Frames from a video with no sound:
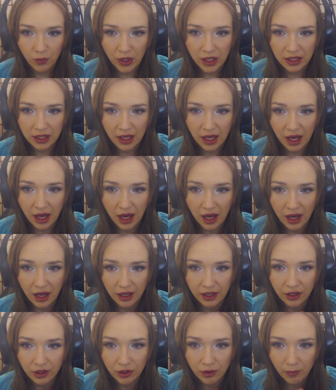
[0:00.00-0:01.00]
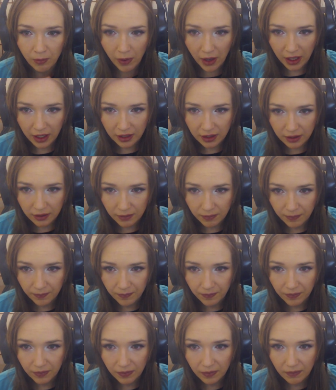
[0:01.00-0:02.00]
When occupied
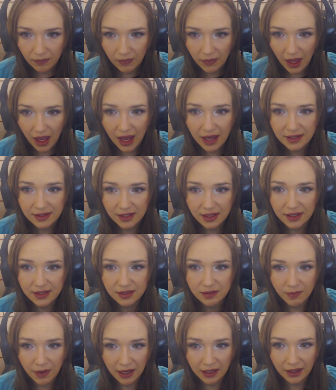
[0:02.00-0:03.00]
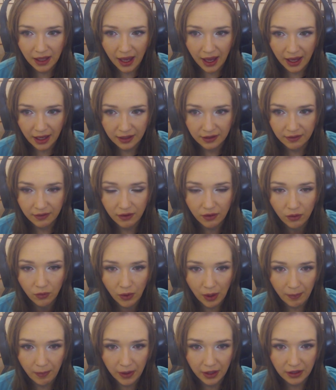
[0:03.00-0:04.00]
as his main hand
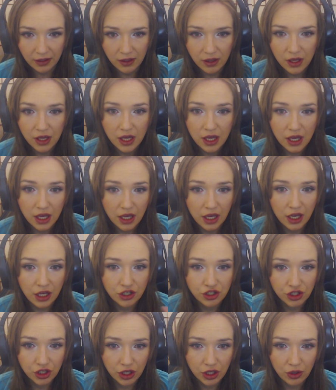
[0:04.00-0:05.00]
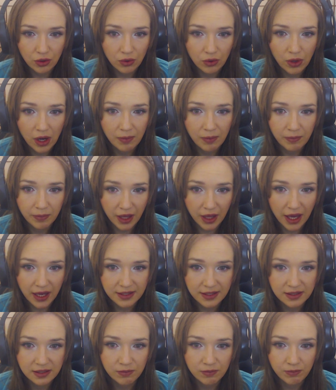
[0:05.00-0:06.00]
weapon, each Q
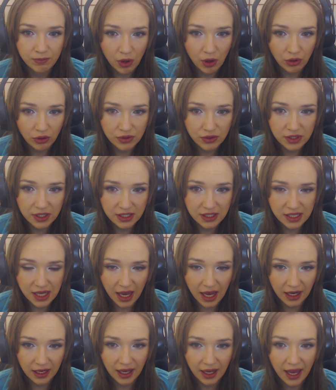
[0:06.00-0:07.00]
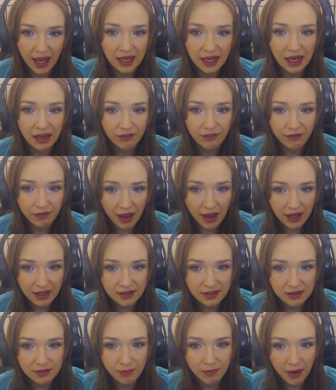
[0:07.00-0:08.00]
applies bonus attack and
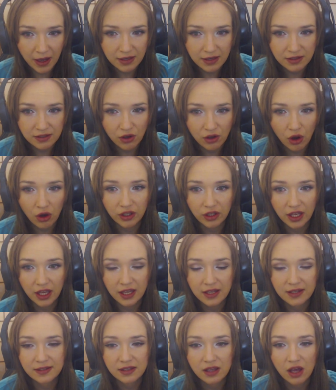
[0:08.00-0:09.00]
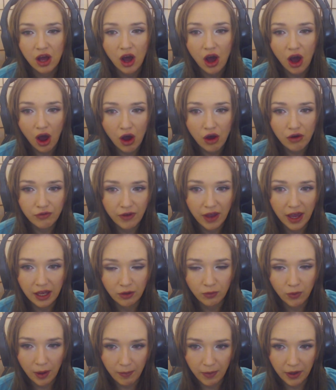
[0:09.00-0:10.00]
effects based on his
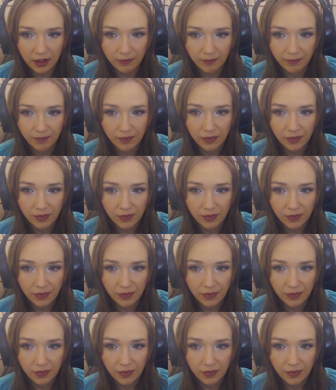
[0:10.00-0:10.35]
offhand weapon.